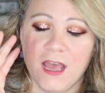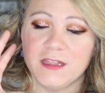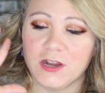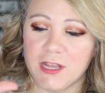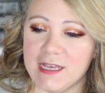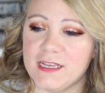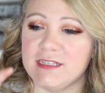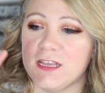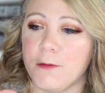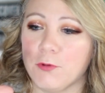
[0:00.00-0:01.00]
there
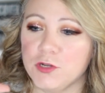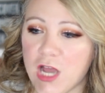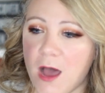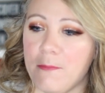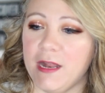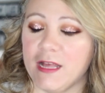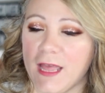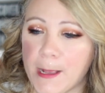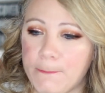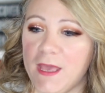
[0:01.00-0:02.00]
is a predominant
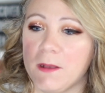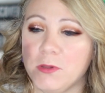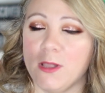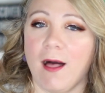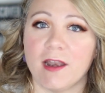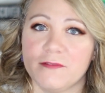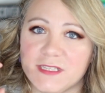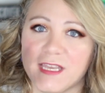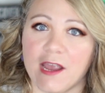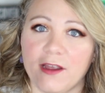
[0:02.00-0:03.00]
like big plot of
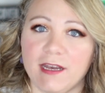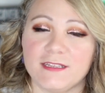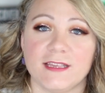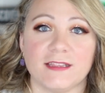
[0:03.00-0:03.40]
scariness.